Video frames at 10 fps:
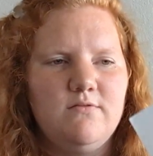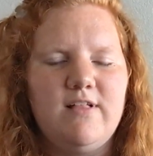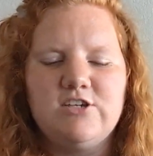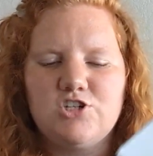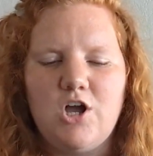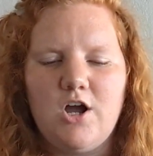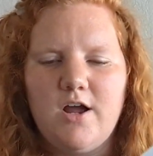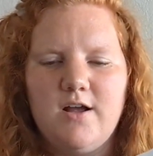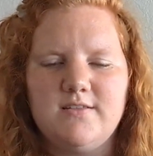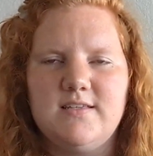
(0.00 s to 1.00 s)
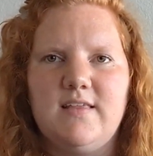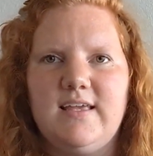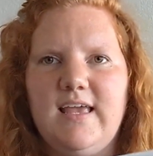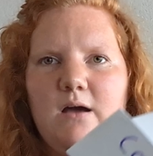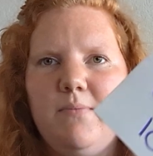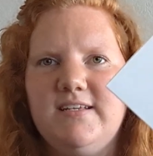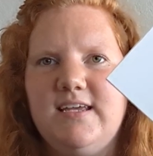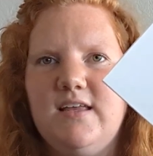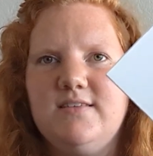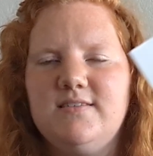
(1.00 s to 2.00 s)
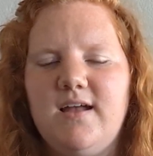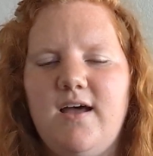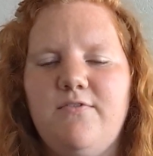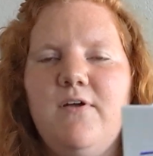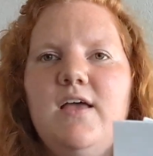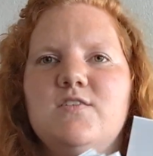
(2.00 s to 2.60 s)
flashcards and like count by 10 stuff.